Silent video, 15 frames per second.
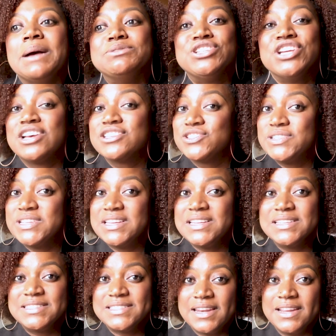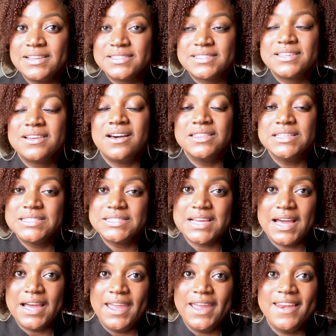She also did aesthetics on the
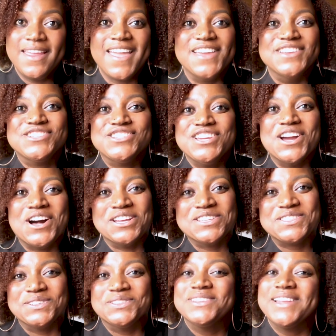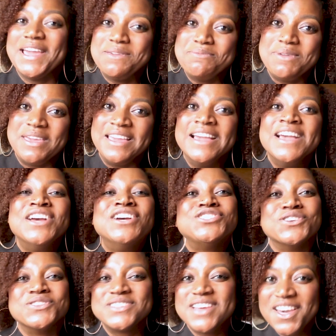side, and she also, like me,
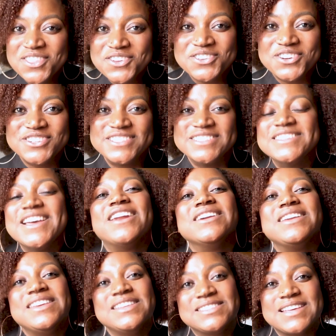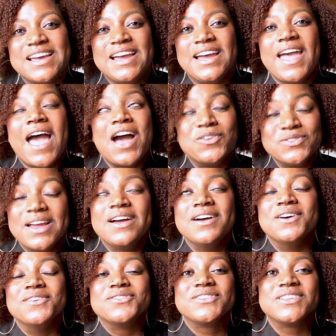shows other nurses how to get out
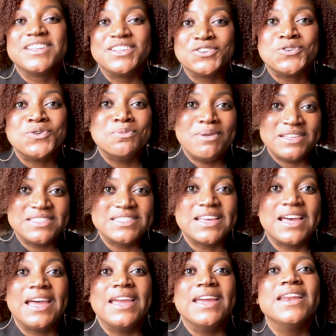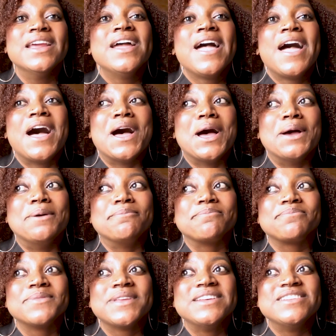of clinical bedside
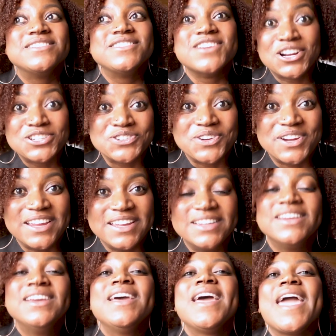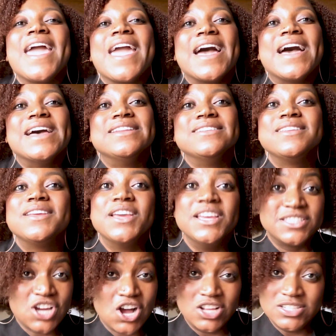doctoring, and
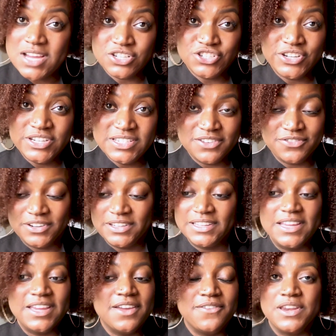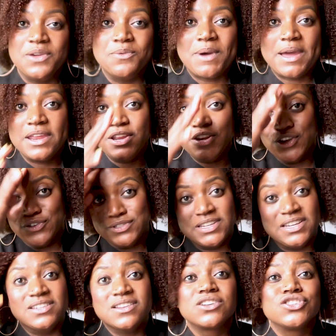it's called Doctoring Differently. If anybody knows
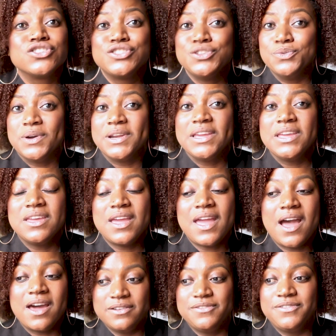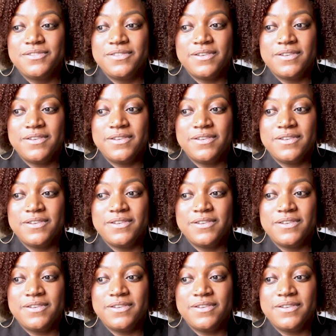any doctors who want to get out of